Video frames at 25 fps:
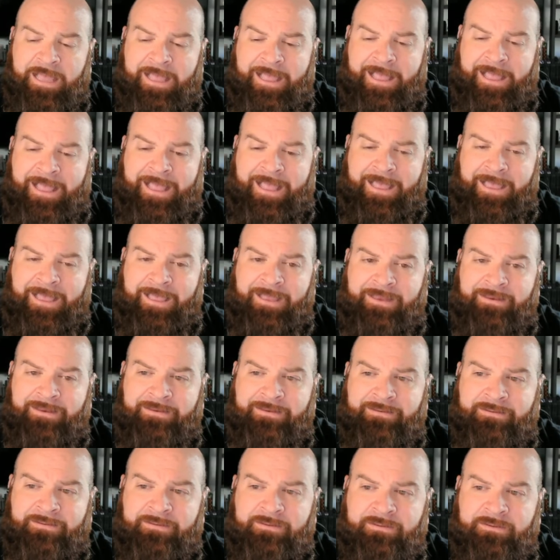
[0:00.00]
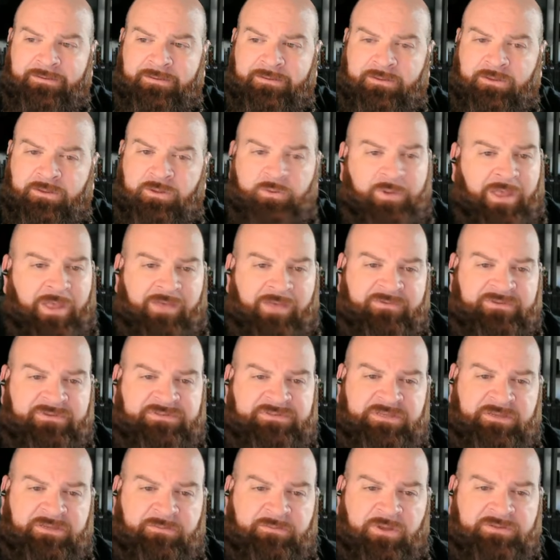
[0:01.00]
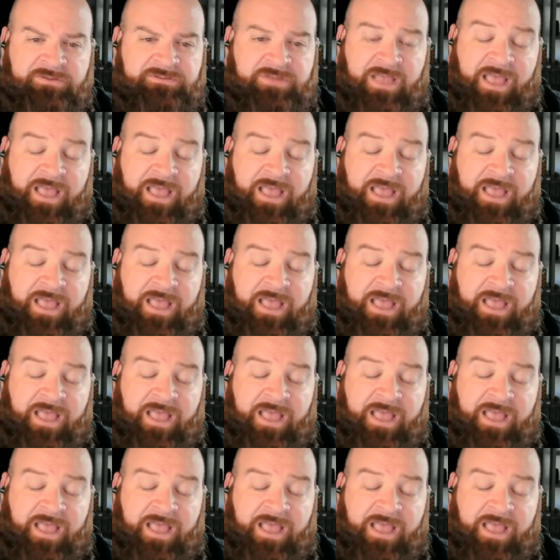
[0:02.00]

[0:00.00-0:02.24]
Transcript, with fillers: And you haven't seen much.